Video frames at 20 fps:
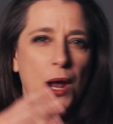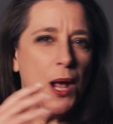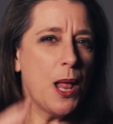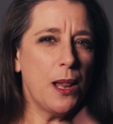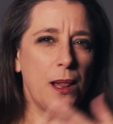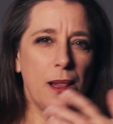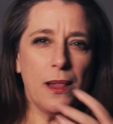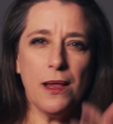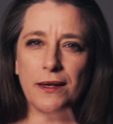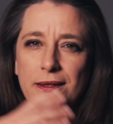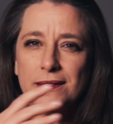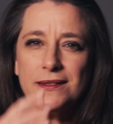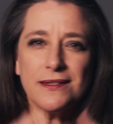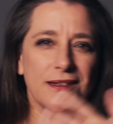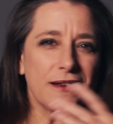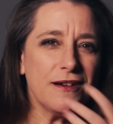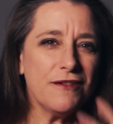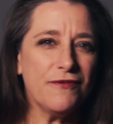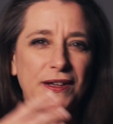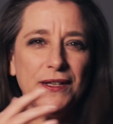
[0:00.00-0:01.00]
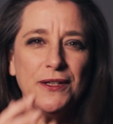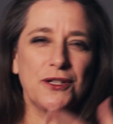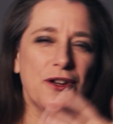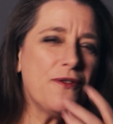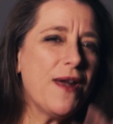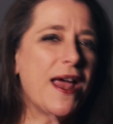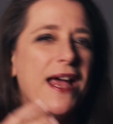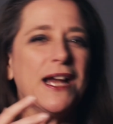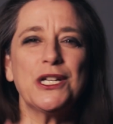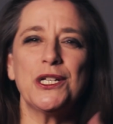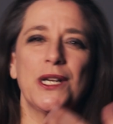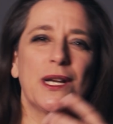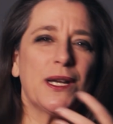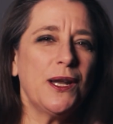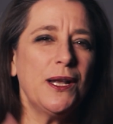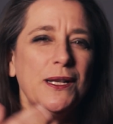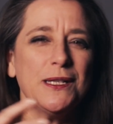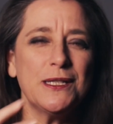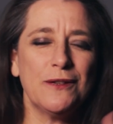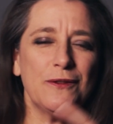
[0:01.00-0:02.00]
lots of interaction,
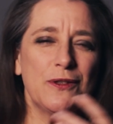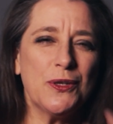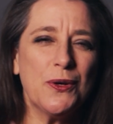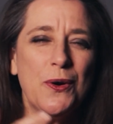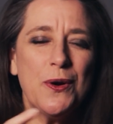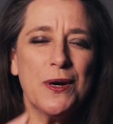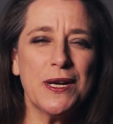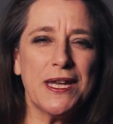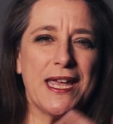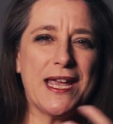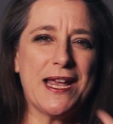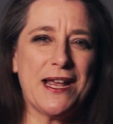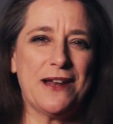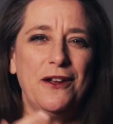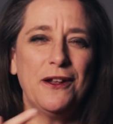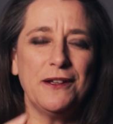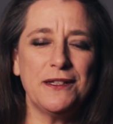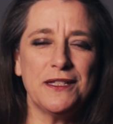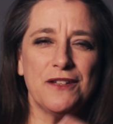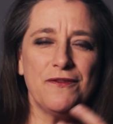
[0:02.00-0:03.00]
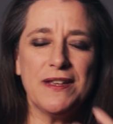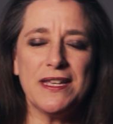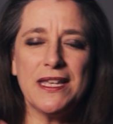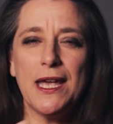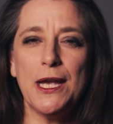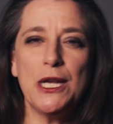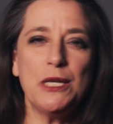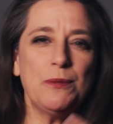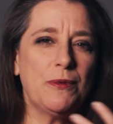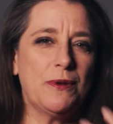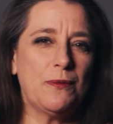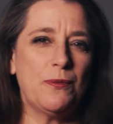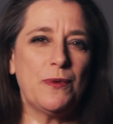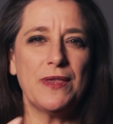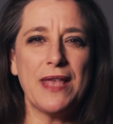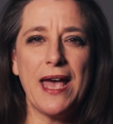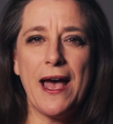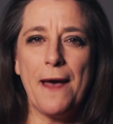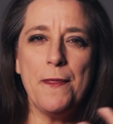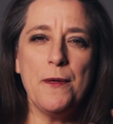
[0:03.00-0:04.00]
lots of talking, lots of engagement with
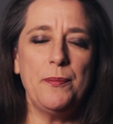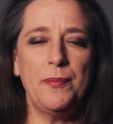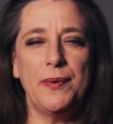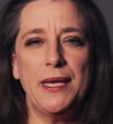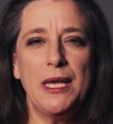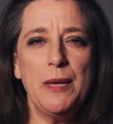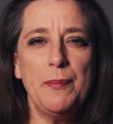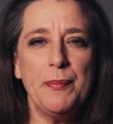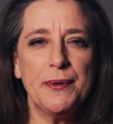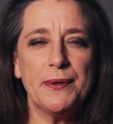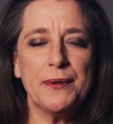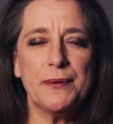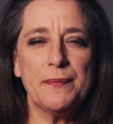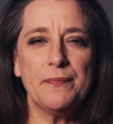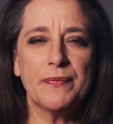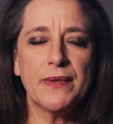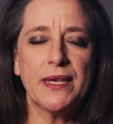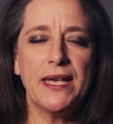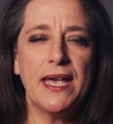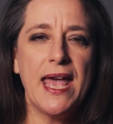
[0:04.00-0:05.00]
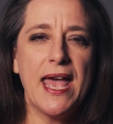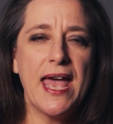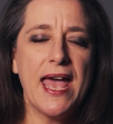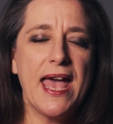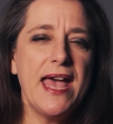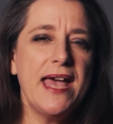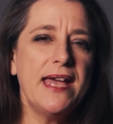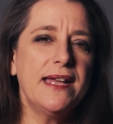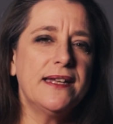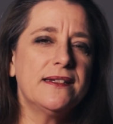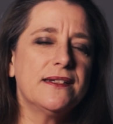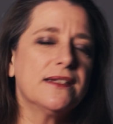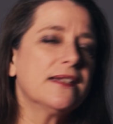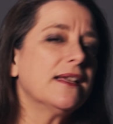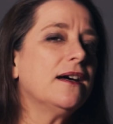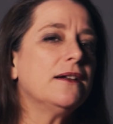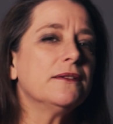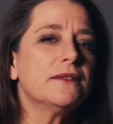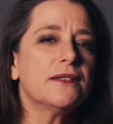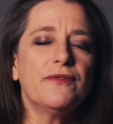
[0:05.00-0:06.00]
other people, and
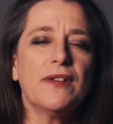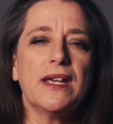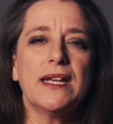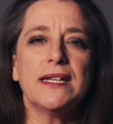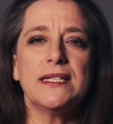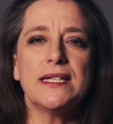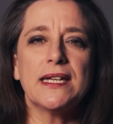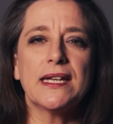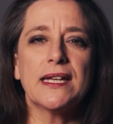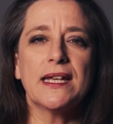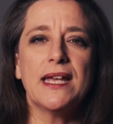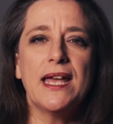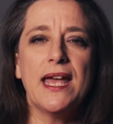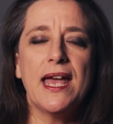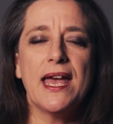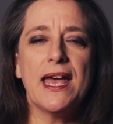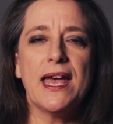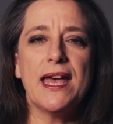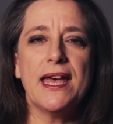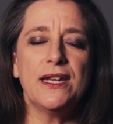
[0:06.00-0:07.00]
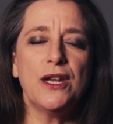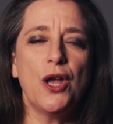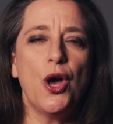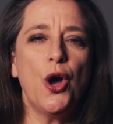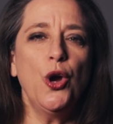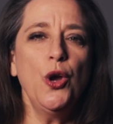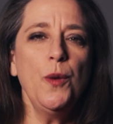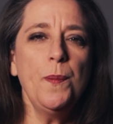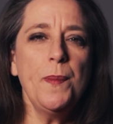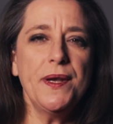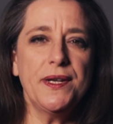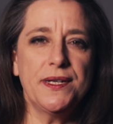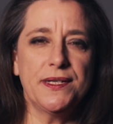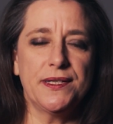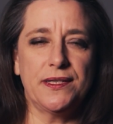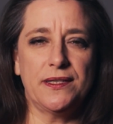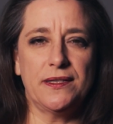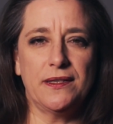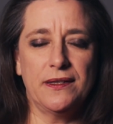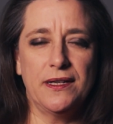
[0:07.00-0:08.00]
cultivating an
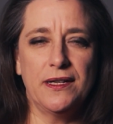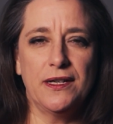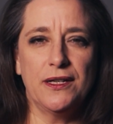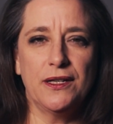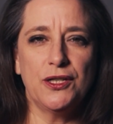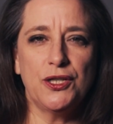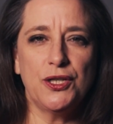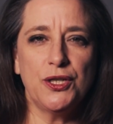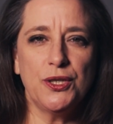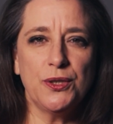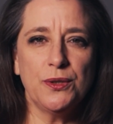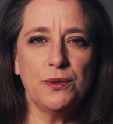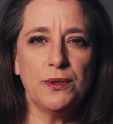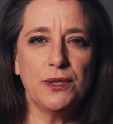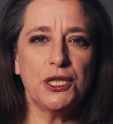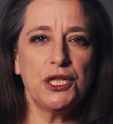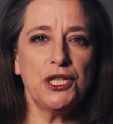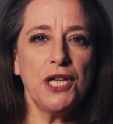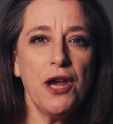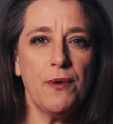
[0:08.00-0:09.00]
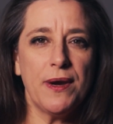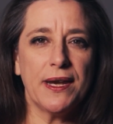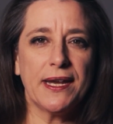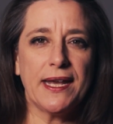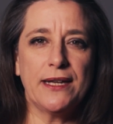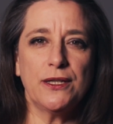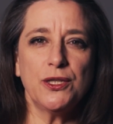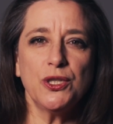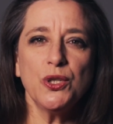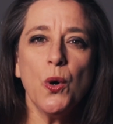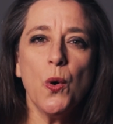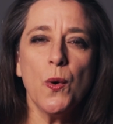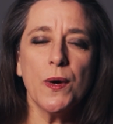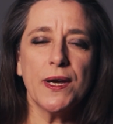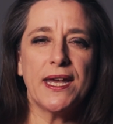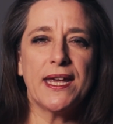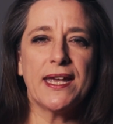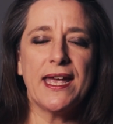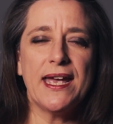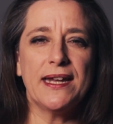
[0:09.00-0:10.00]
openness to sharing and
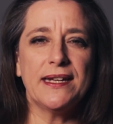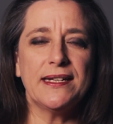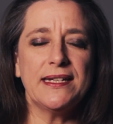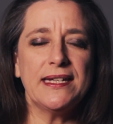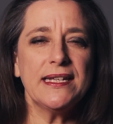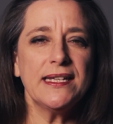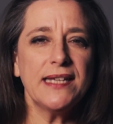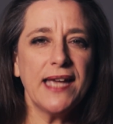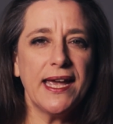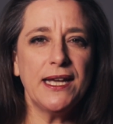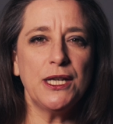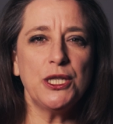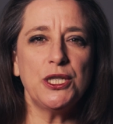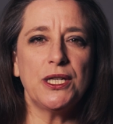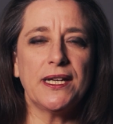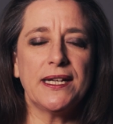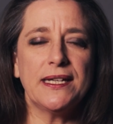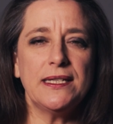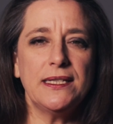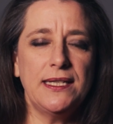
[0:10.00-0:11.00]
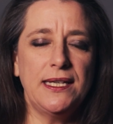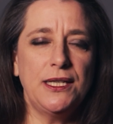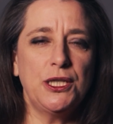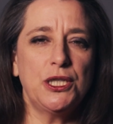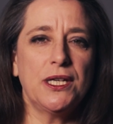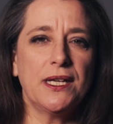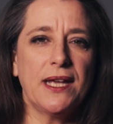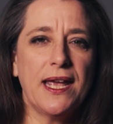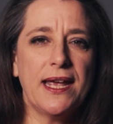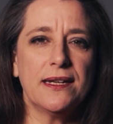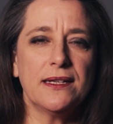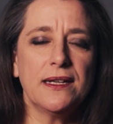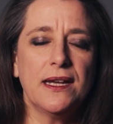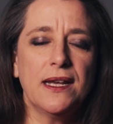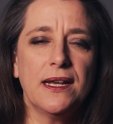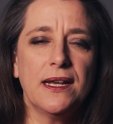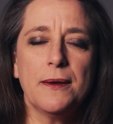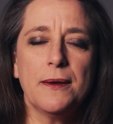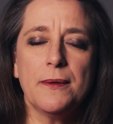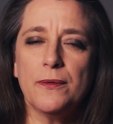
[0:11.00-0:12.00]
talking and engaging and teaching and
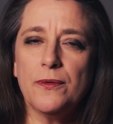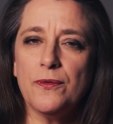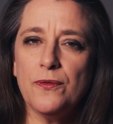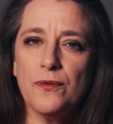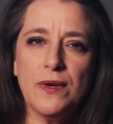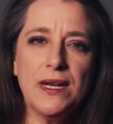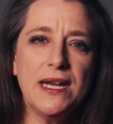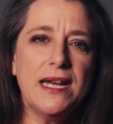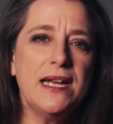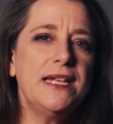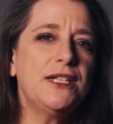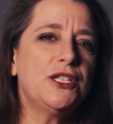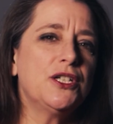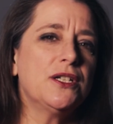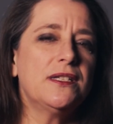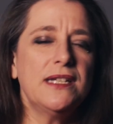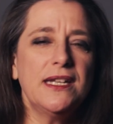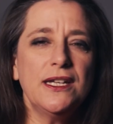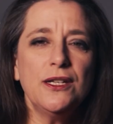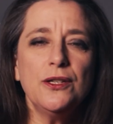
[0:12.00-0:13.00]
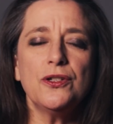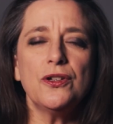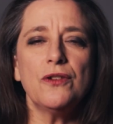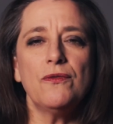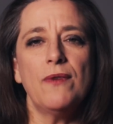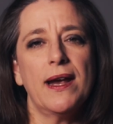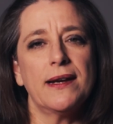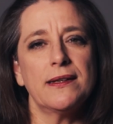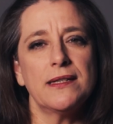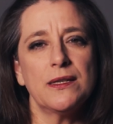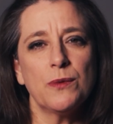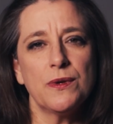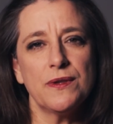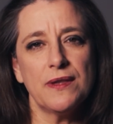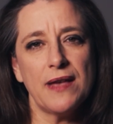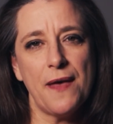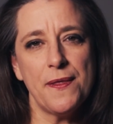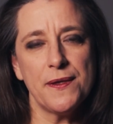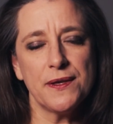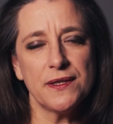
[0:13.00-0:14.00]
really just interacting with
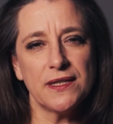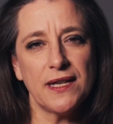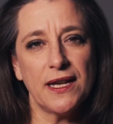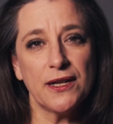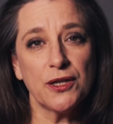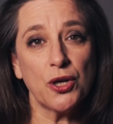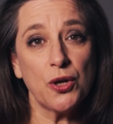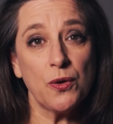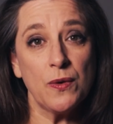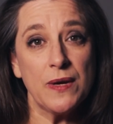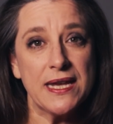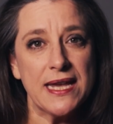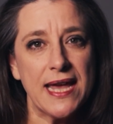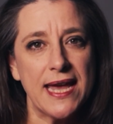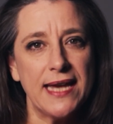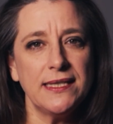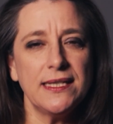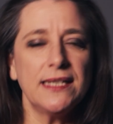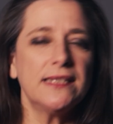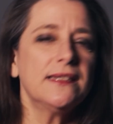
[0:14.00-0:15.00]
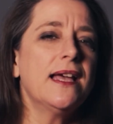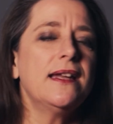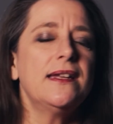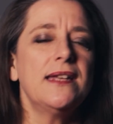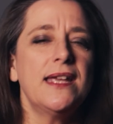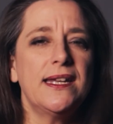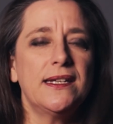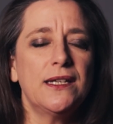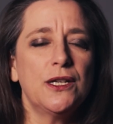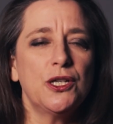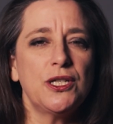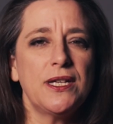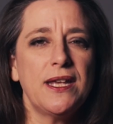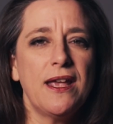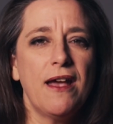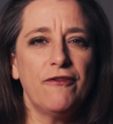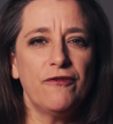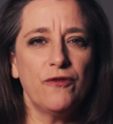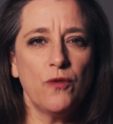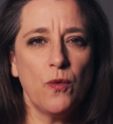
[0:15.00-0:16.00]
others and creating that energy
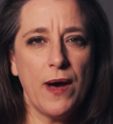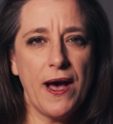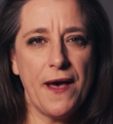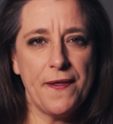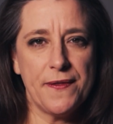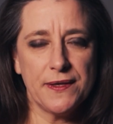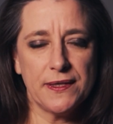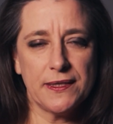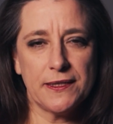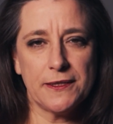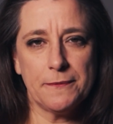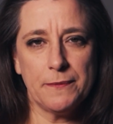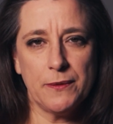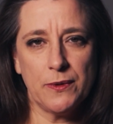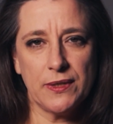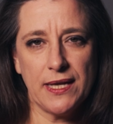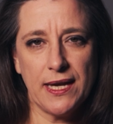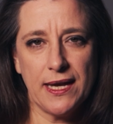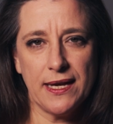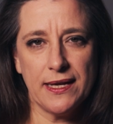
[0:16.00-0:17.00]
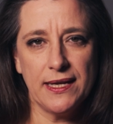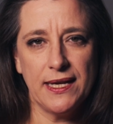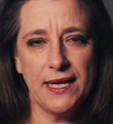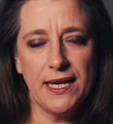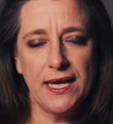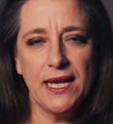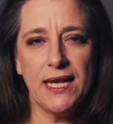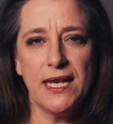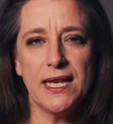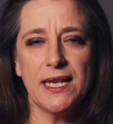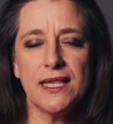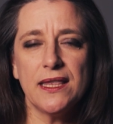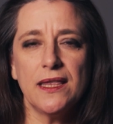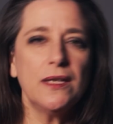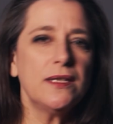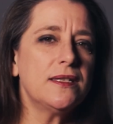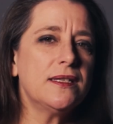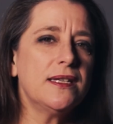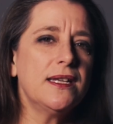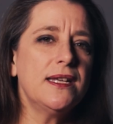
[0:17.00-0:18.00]
for others, okay?
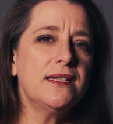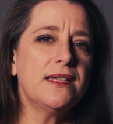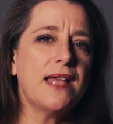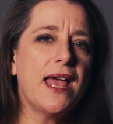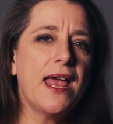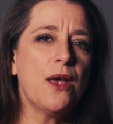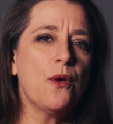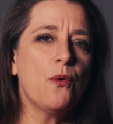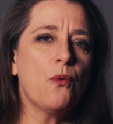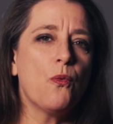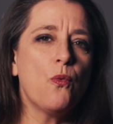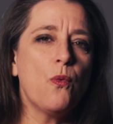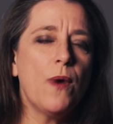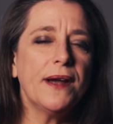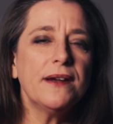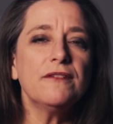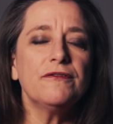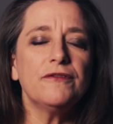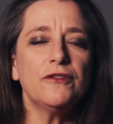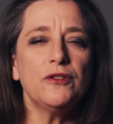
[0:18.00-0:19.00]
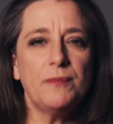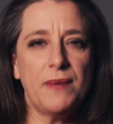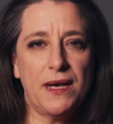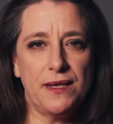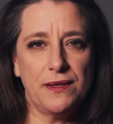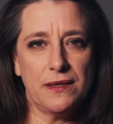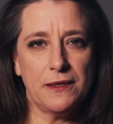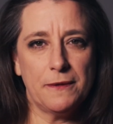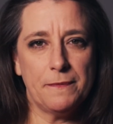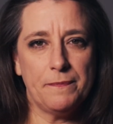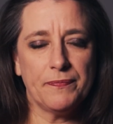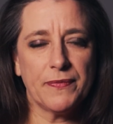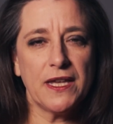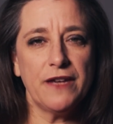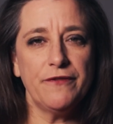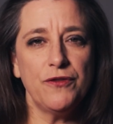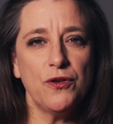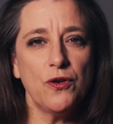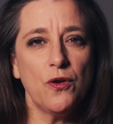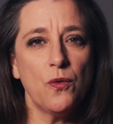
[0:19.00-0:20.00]
This is a wonderful month.
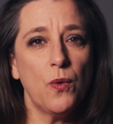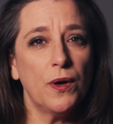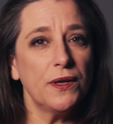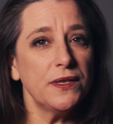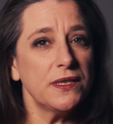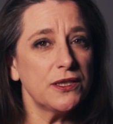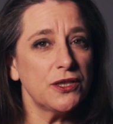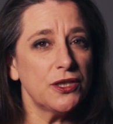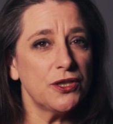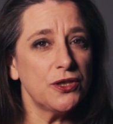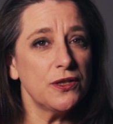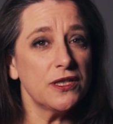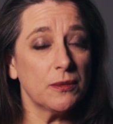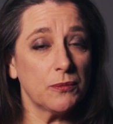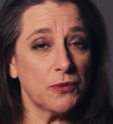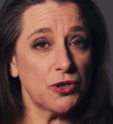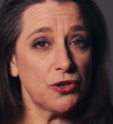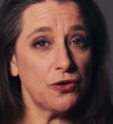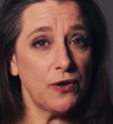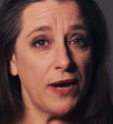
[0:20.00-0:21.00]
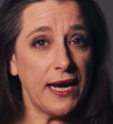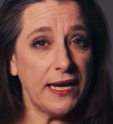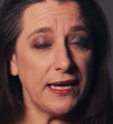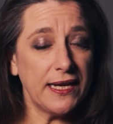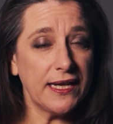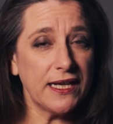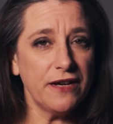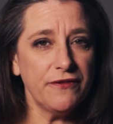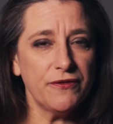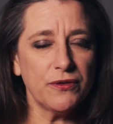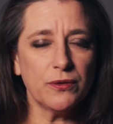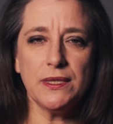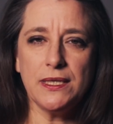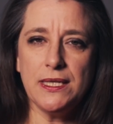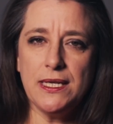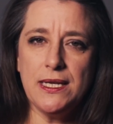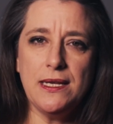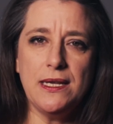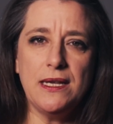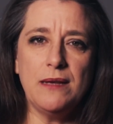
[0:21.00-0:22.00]
If you're wanting to do some training of your
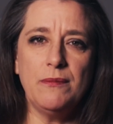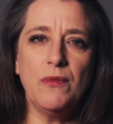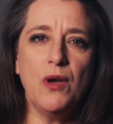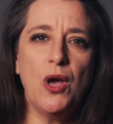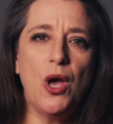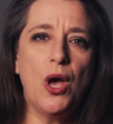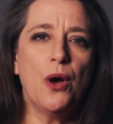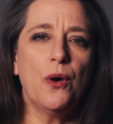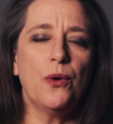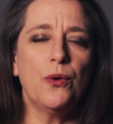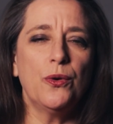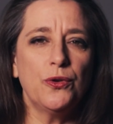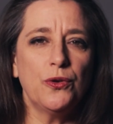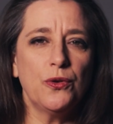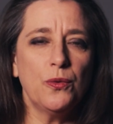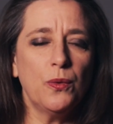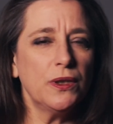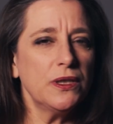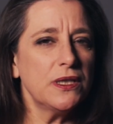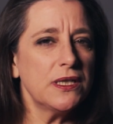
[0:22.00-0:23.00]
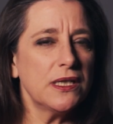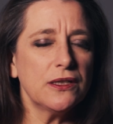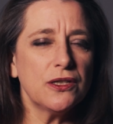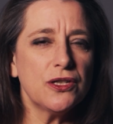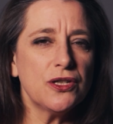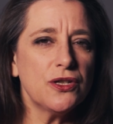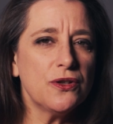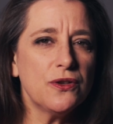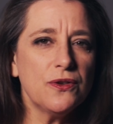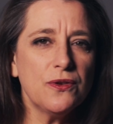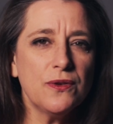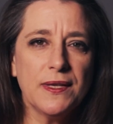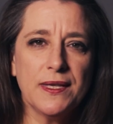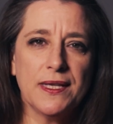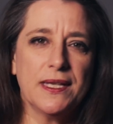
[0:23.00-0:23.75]
team, or you're wanting to